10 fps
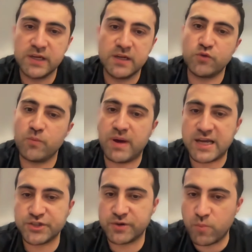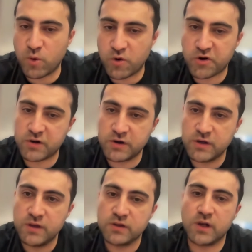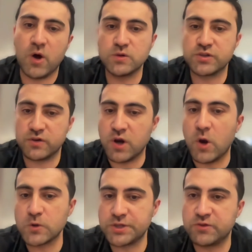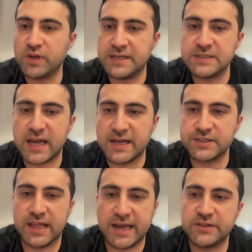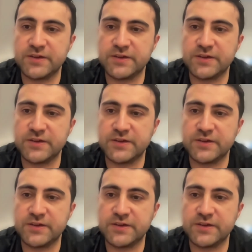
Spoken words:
to measure more closer to the incisal edge.